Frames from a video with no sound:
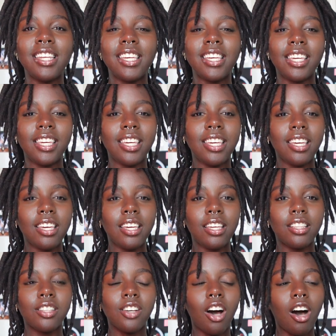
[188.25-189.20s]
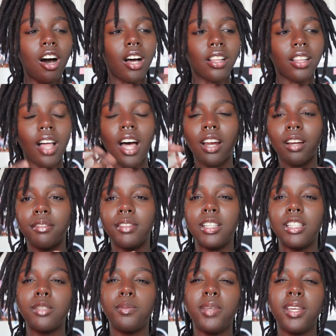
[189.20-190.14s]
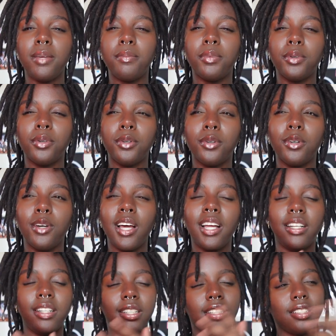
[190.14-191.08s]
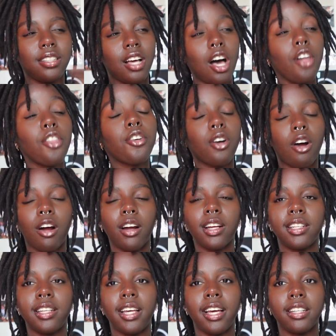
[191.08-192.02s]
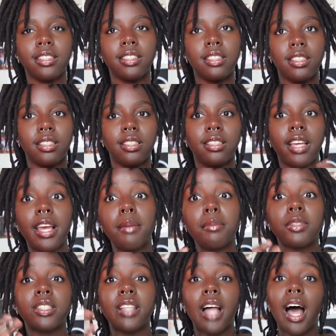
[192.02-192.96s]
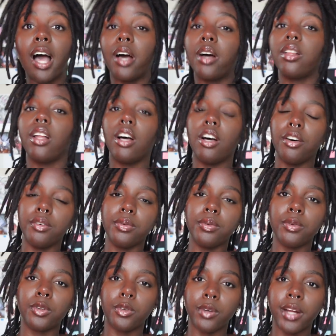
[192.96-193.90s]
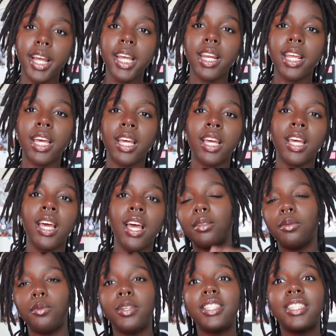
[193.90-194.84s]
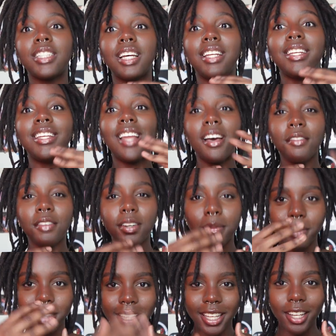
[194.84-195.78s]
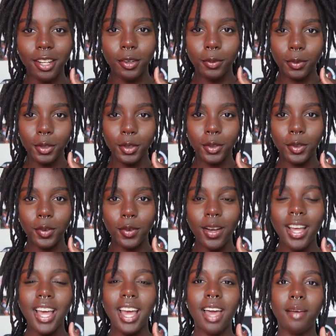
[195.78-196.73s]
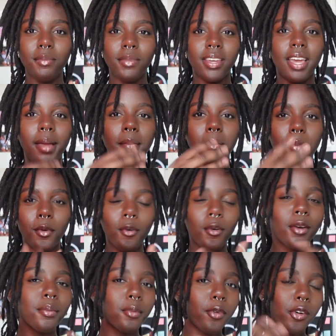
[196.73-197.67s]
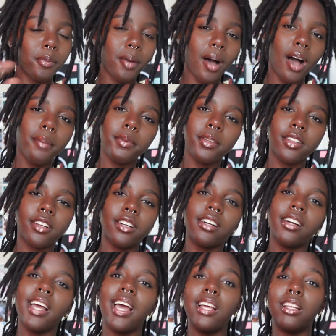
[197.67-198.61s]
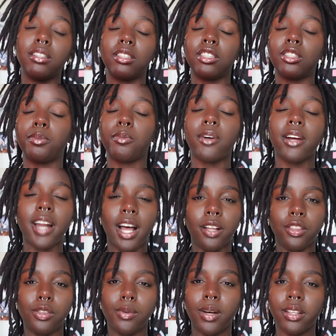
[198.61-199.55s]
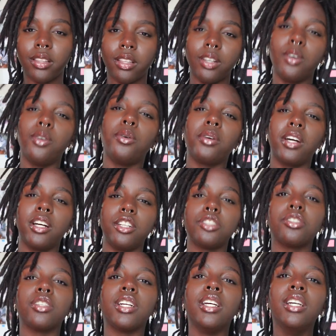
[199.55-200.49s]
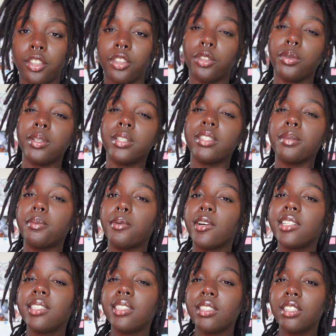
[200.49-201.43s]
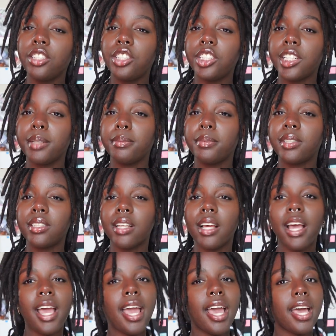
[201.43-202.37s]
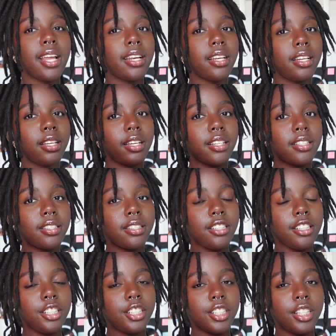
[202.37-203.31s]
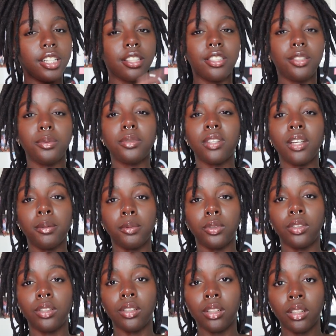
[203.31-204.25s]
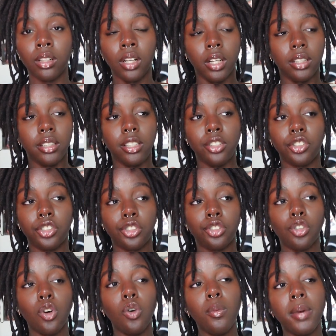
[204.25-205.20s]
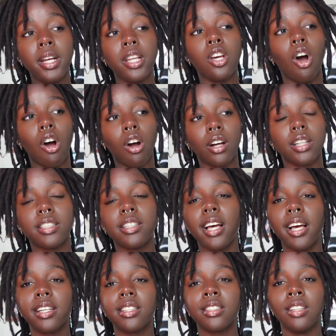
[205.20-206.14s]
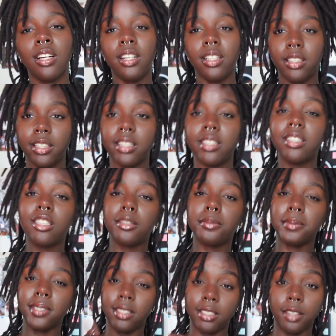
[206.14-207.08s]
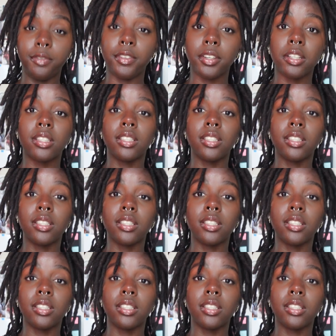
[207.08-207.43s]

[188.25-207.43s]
he taught a lot of these people and these other architects the same style of creating, which inevitably grew and became more and more popular and spread out throughout the whole country. Through his apprenticeships and his teachings, he was able to teach so many architects this specific